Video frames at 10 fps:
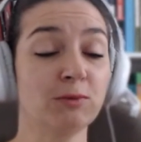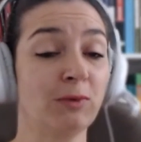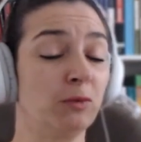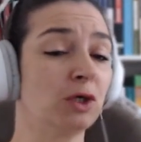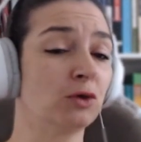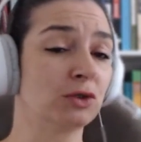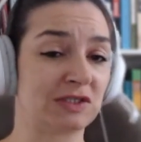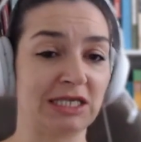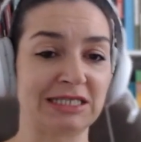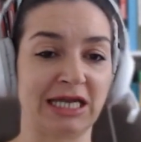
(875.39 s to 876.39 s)
we could say
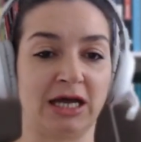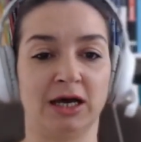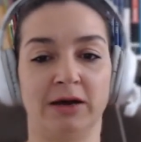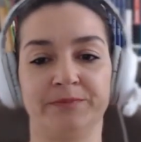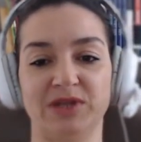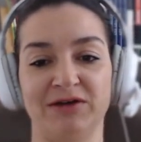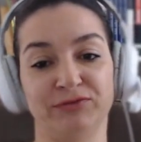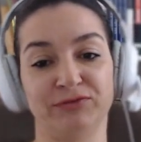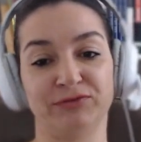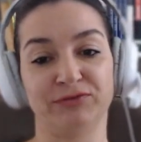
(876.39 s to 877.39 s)
is like a
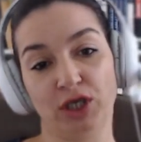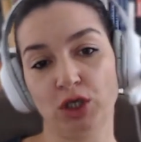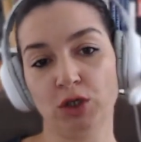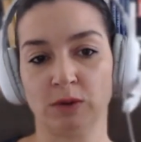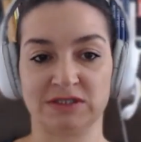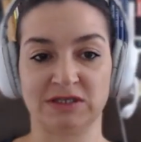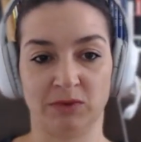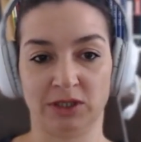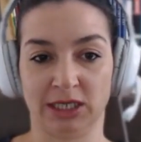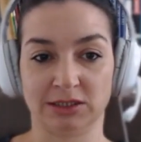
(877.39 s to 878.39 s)
few or something
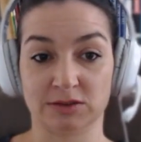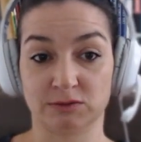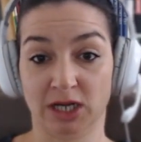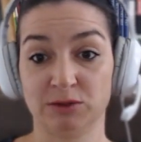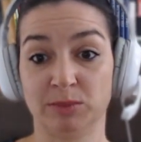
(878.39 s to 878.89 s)
like this, right?